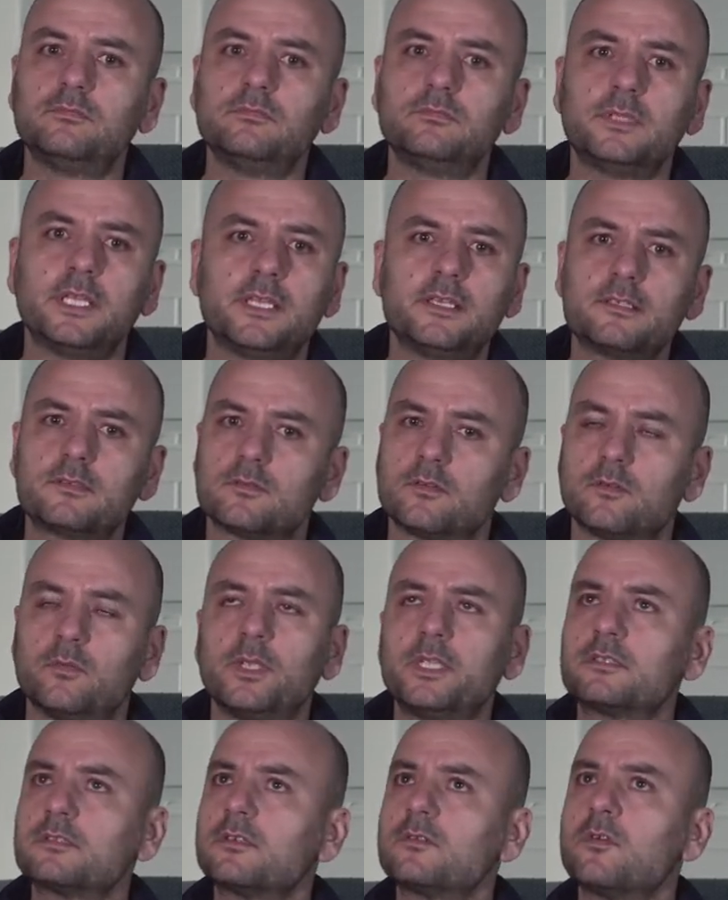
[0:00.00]
days or
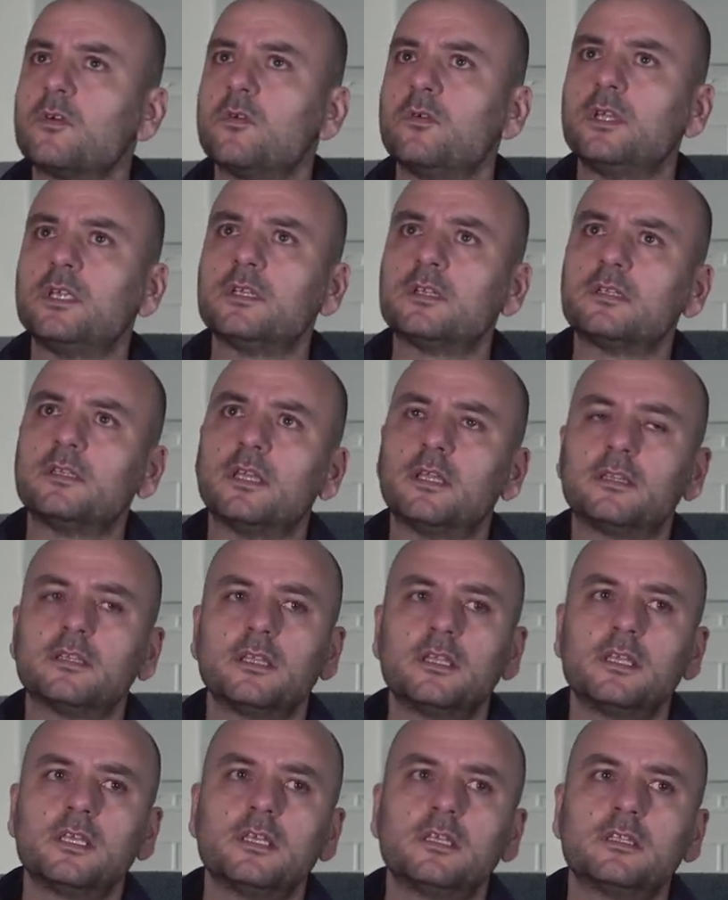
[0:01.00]
weeks ago, we heard that
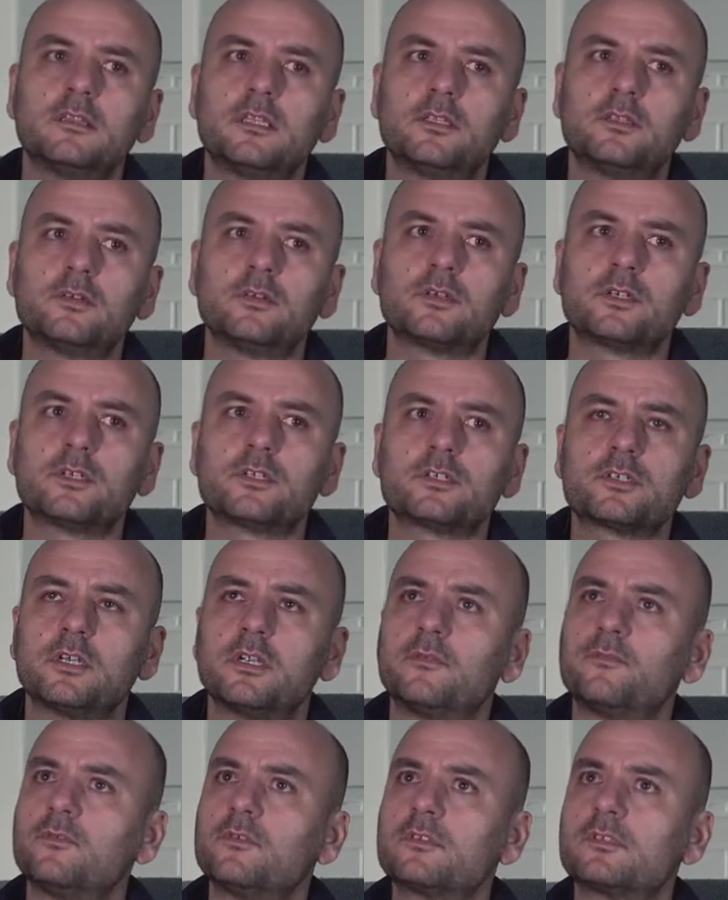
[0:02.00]
the Turkish Air
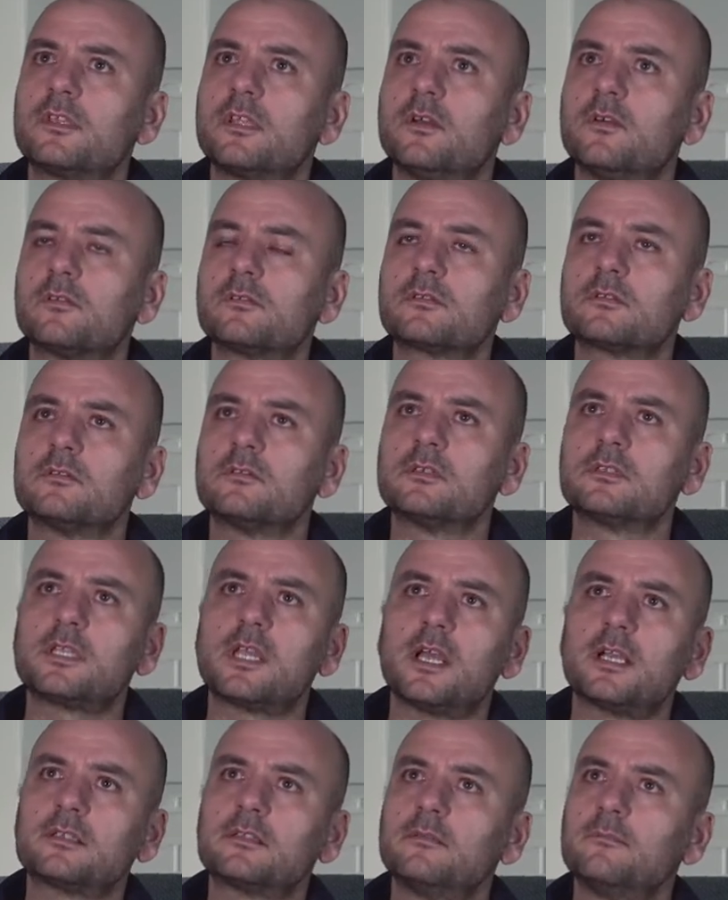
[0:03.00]
Force they also
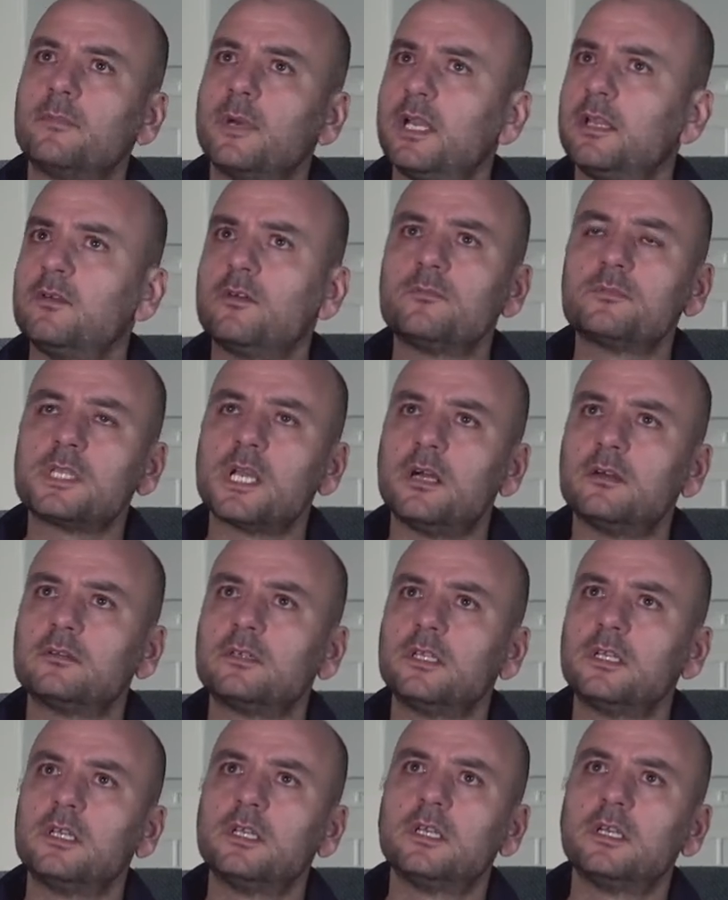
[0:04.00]
attacked my hometown.
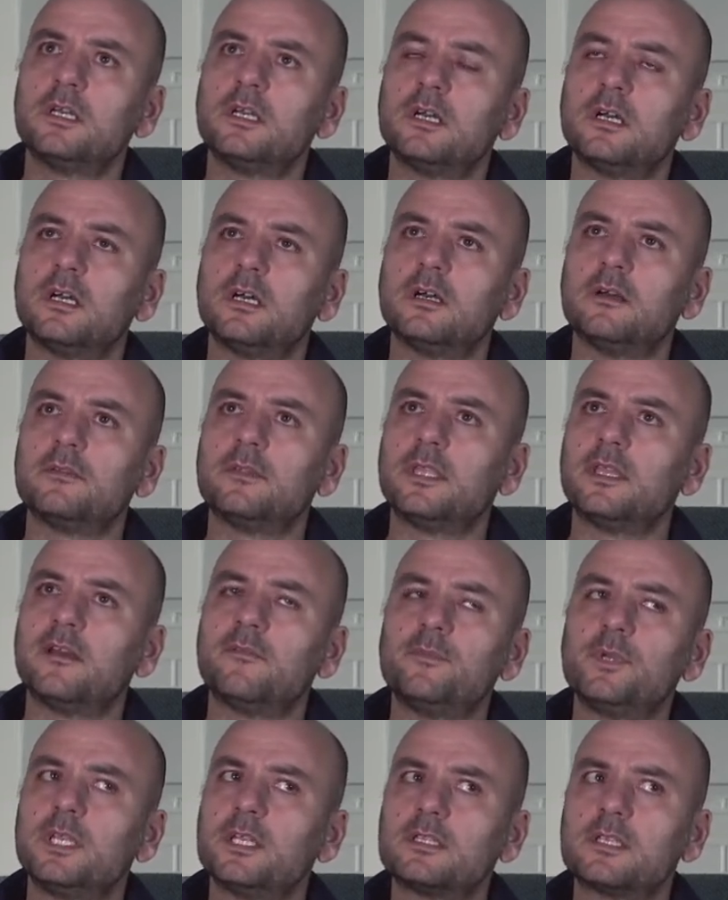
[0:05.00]
Uh, they have
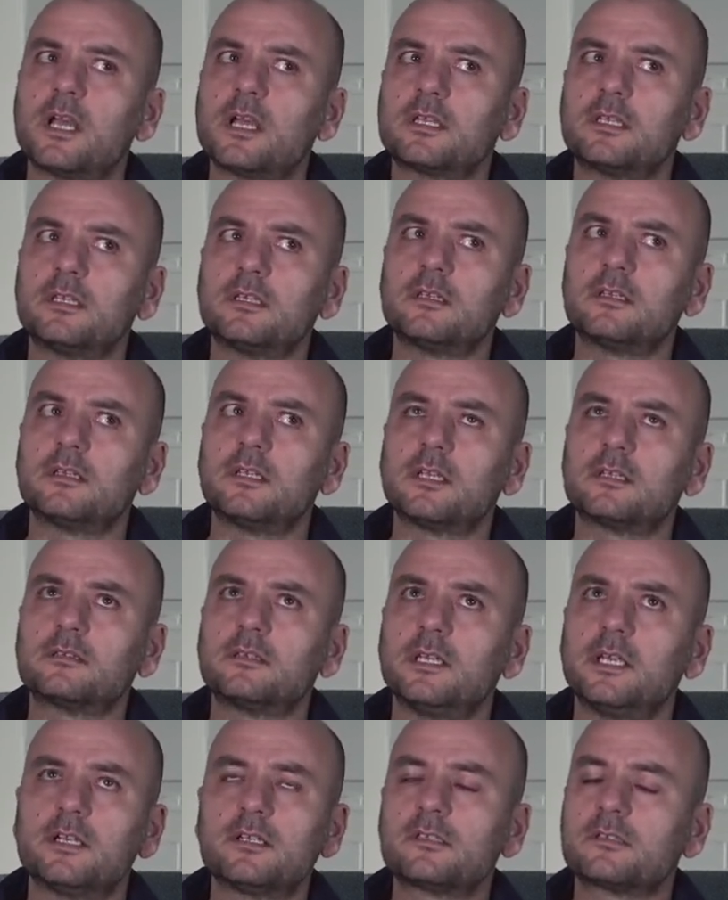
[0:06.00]
been attacking like
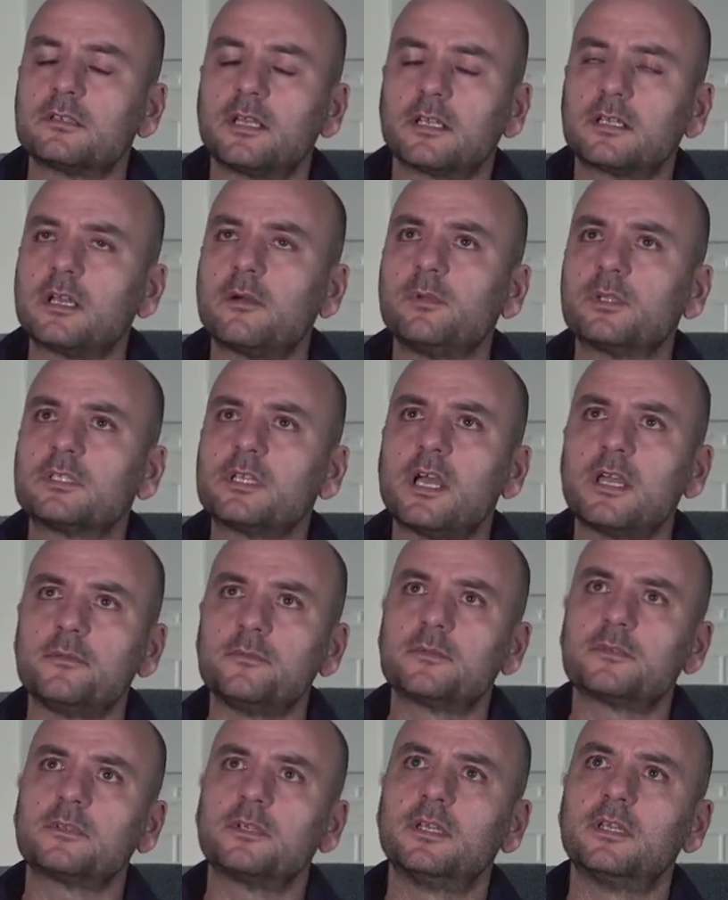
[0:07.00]
airstrike a couple
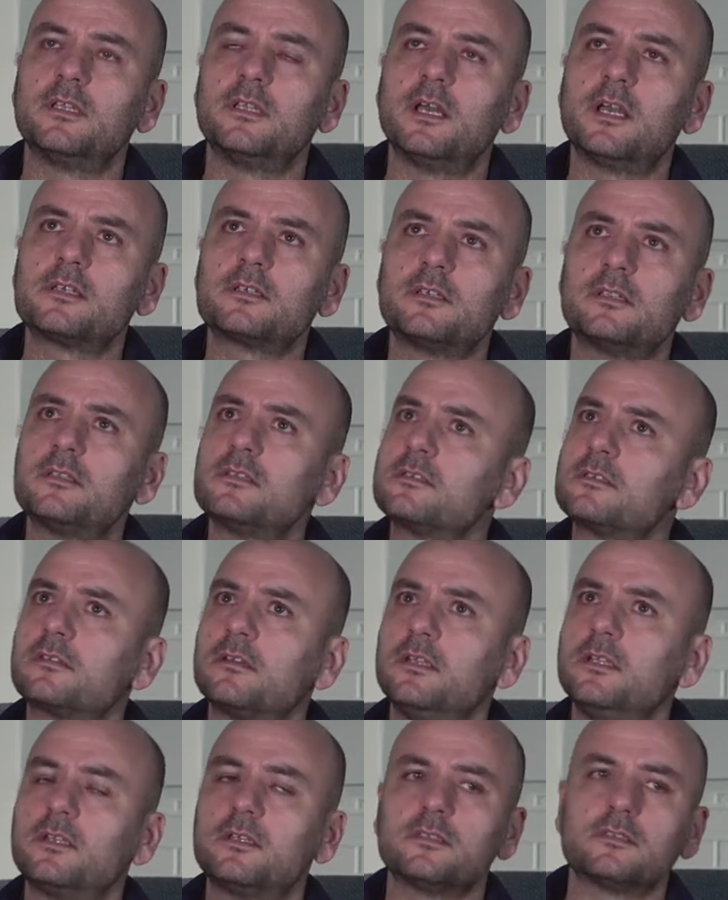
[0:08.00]
times, and actually this is
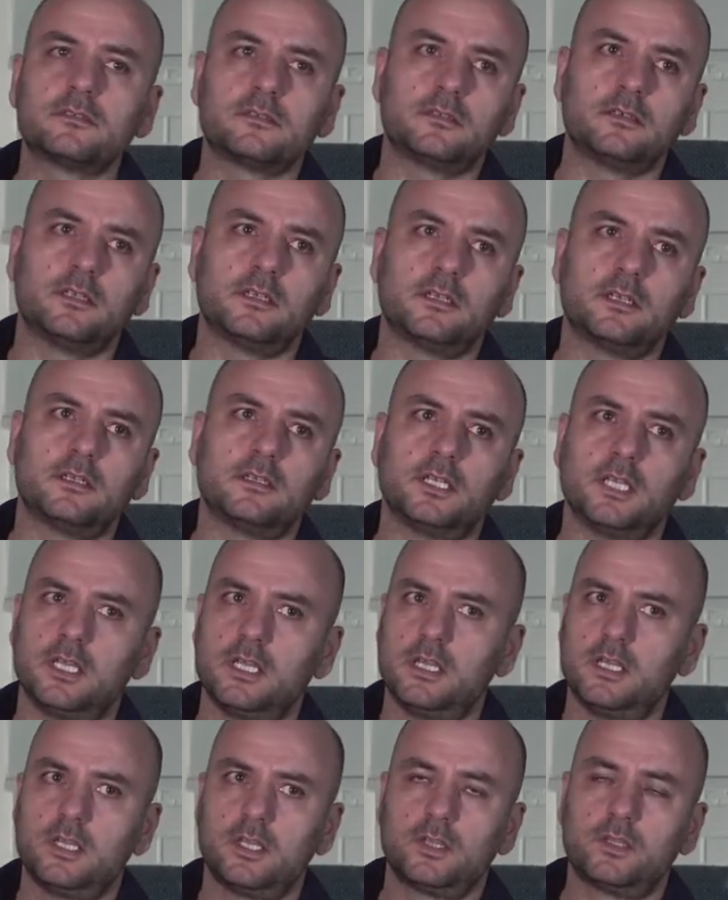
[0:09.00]
really concerning. And
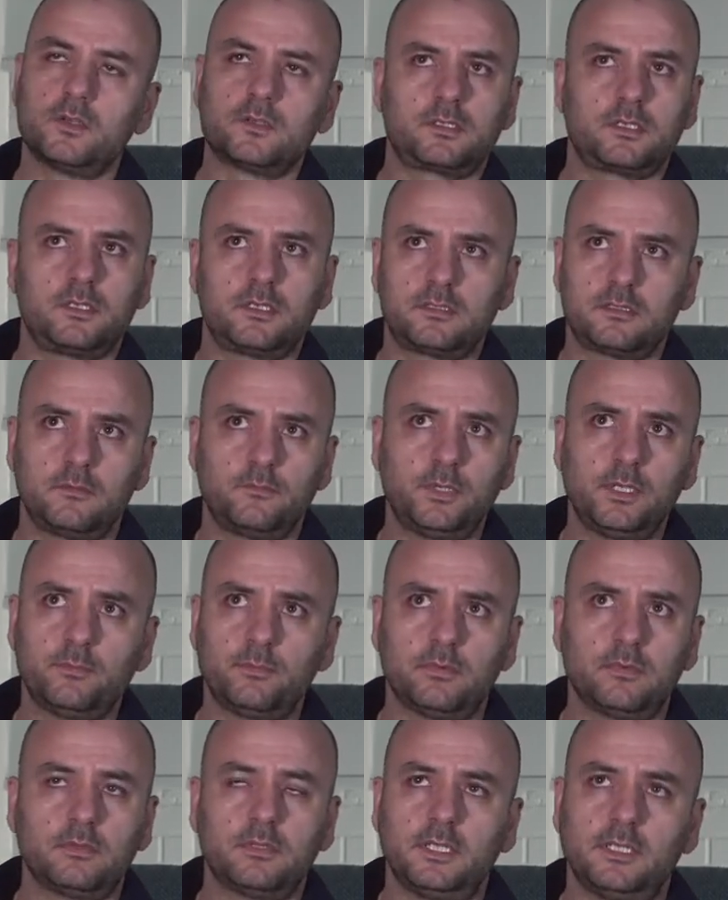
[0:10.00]
those innocent
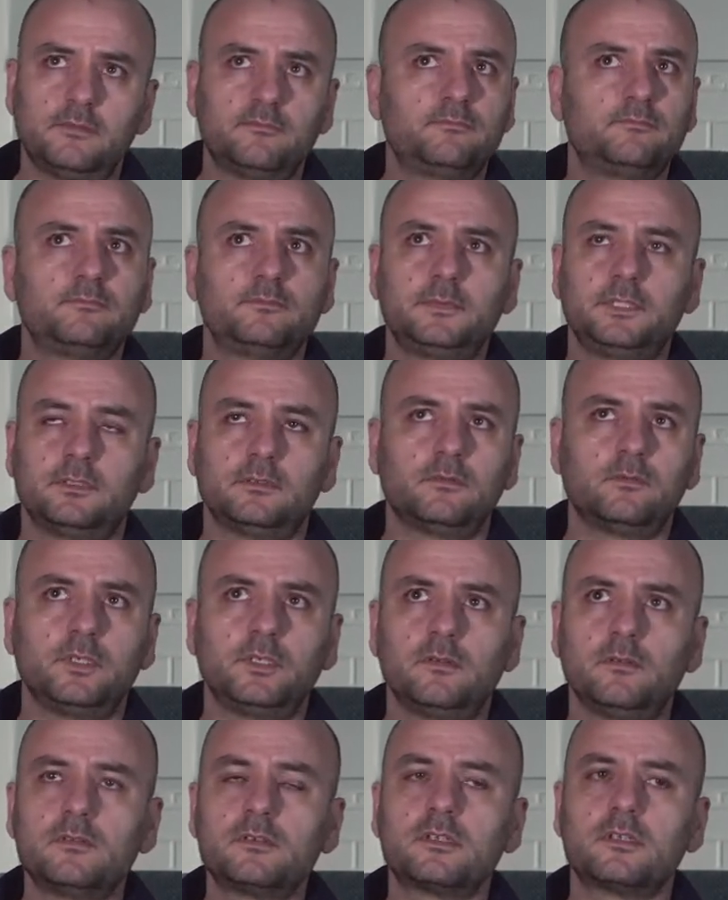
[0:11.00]
people, they, you know, we're
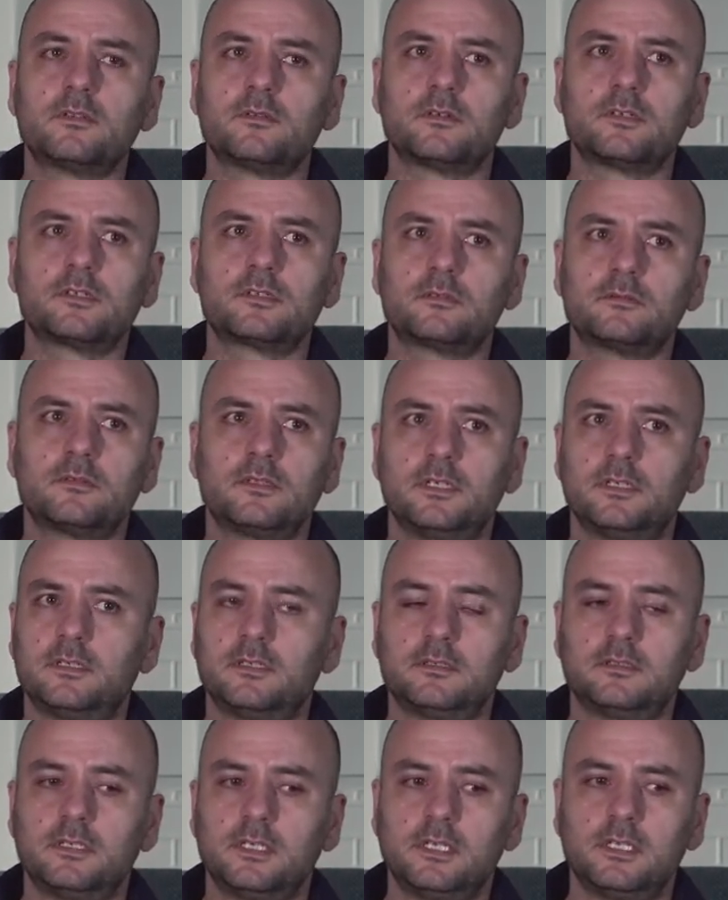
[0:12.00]
losing those,
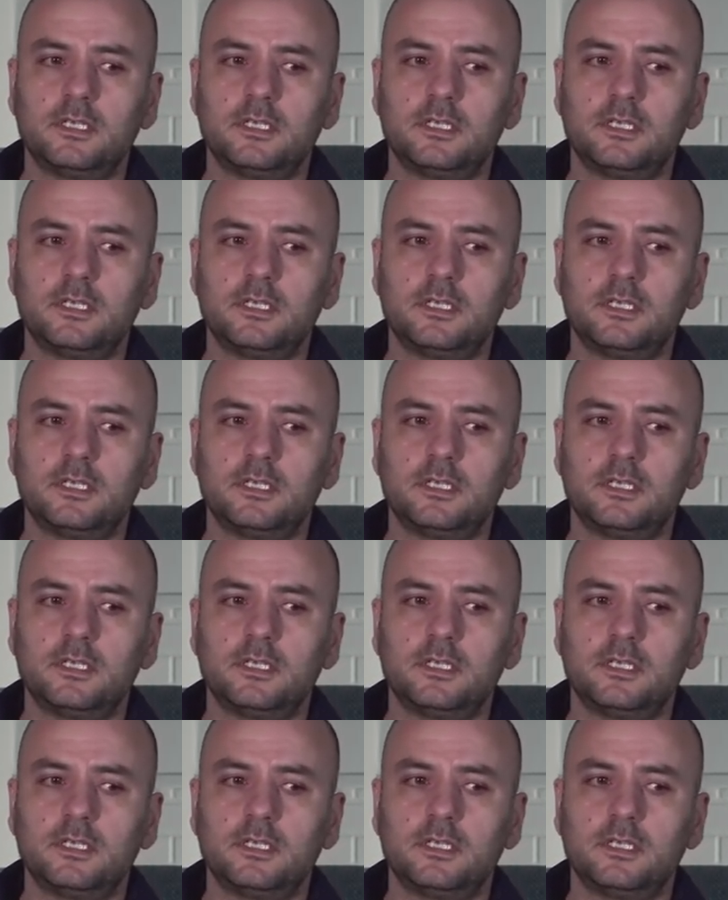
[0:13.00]
their